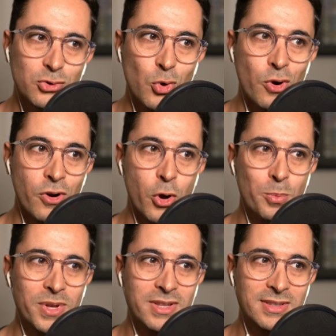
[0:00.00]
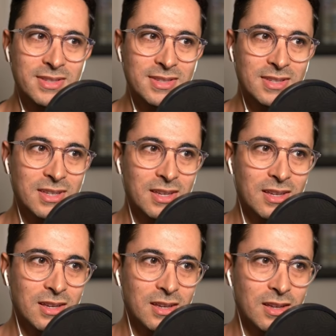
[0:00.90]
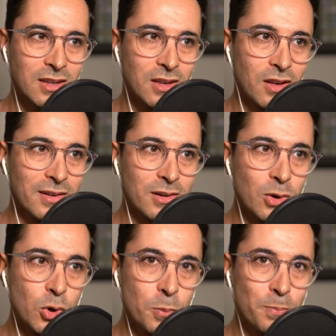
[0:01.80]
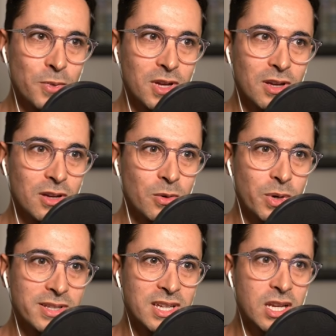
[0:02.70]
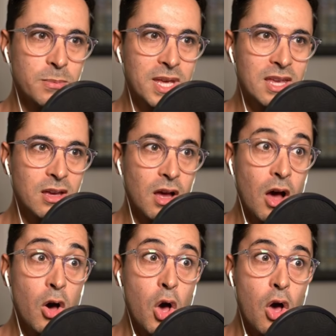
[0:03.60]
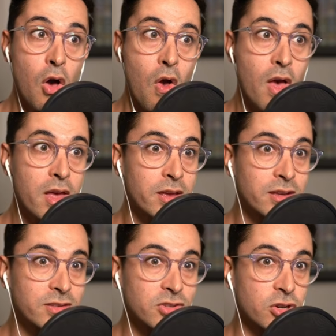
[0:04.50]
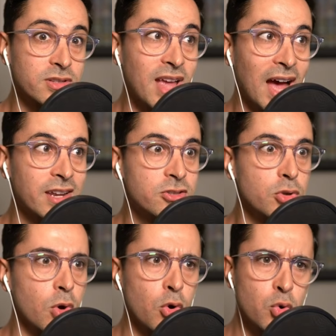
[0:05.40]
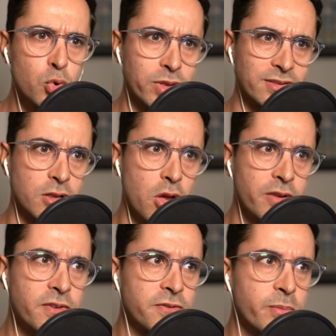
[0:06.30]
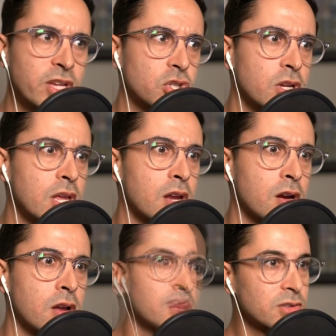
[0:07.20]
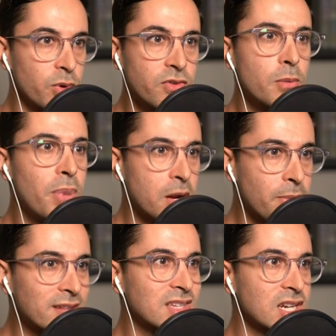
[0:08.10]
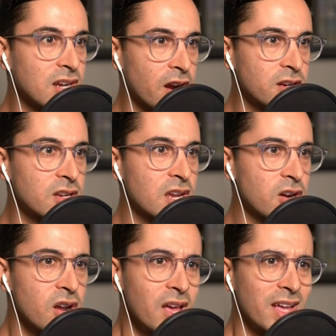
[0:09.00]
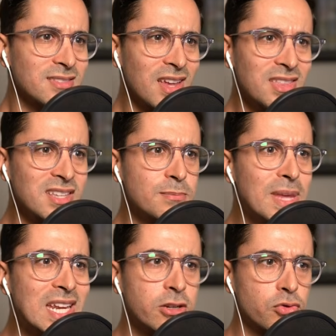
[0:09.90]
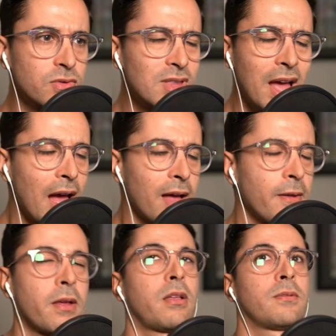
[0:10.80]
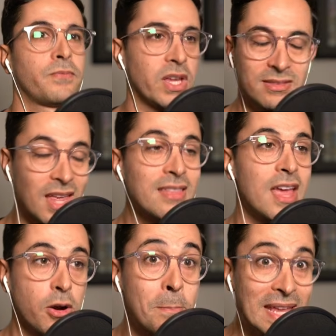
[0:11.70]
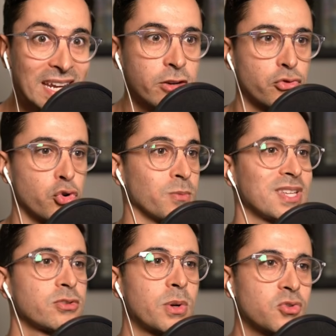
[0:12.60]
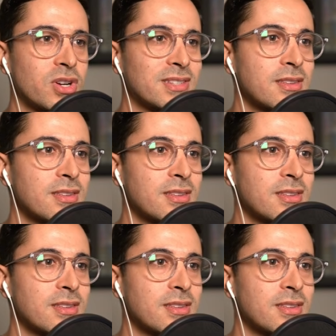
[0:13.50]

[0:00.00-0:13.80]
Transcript: Door opens. Oh, what is it gonna be? Oh, Sir DADADOO. Oh, there's a lot of information in here. So we've got Banban's kindergarten in here. It's like these it's like their meeting rooms. That's what I was trying to